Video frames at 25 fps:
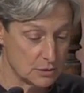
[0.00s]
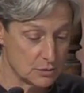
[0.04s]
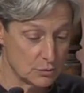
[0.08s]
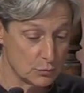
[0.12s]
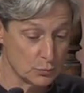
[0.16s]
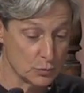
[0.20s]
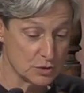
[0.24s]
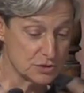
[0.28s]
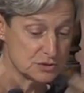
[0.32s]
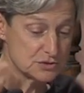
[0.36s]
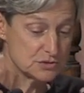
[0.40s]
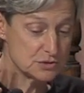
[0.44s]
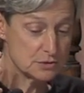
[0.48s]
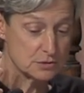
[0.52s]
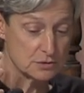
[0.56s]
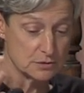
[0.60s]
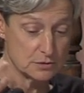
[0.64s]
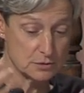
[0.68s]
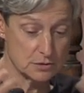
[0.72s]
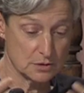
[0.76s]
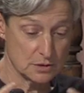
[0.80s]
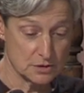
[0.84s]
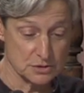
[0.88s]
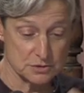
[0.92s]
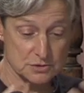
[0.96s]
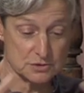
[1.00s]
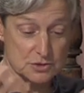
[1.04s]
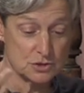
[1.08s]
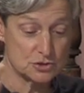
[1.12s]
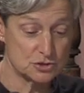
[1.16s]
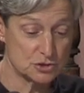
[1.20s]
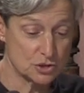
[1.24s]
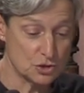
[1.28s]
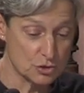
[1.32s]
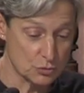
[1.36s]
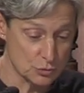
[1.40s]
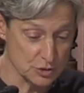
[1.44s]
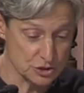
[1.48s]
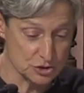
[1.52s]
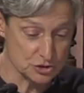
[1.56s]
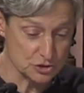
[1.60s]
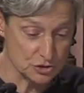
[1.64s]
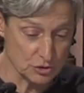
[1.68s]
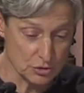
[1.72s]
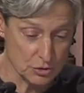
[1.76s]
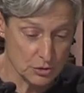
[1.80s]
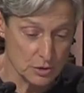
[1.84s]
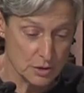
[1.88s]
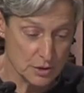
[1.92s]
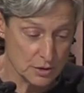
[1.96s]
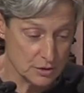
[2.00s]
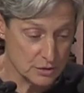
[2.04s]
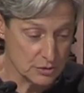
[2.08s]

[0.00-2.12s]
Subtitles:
was such a creature